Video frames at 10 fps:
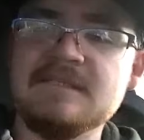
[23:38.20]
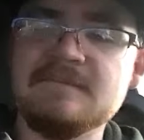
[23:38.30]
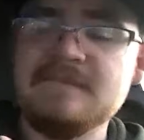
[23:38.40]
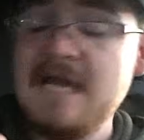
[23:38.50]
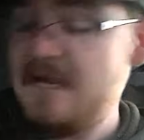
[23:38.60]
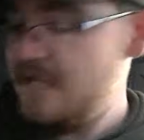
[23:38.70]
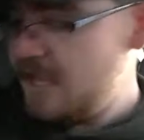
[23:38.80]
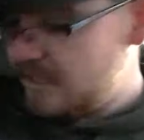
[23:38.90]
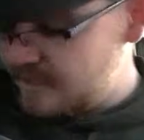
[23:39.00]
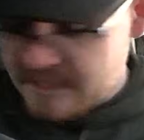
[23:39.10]
Yeah,
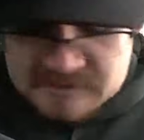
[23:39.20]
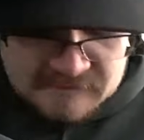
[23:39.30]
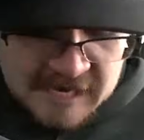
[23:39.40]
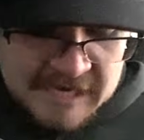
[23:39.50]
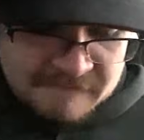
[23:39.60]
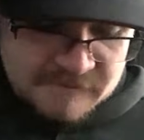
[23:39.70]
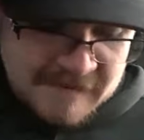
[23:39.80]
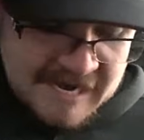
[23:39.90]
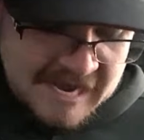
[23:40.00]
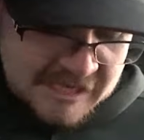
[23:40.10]
these items
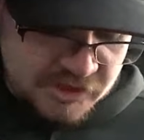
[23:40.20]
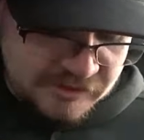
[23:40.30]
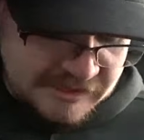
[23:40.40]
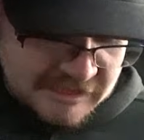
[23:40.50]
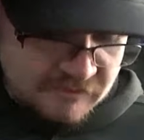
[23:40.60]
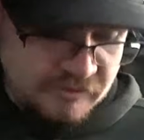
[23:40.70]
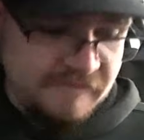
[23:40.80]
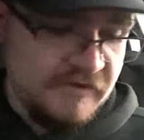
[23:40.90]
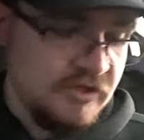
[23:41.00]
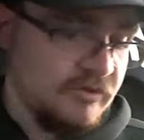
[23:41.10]
might actually get
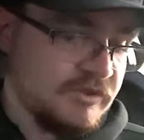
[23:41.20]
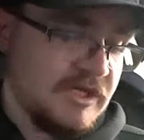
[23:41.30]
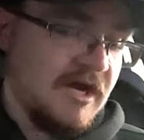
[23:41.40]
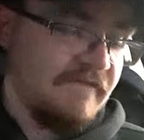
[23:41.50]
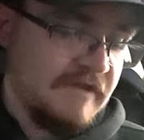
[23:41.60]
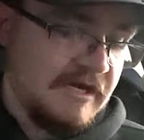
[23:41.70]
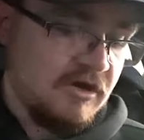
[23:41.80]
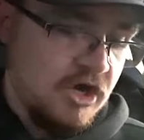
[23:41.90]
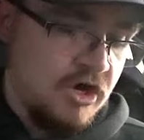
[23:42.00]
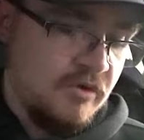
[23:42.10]
reviews of their
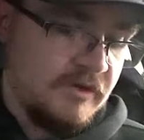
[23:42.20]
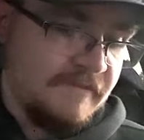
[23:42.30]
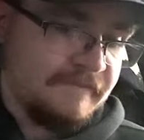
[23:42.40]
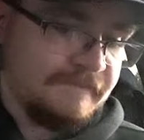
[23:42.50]
own.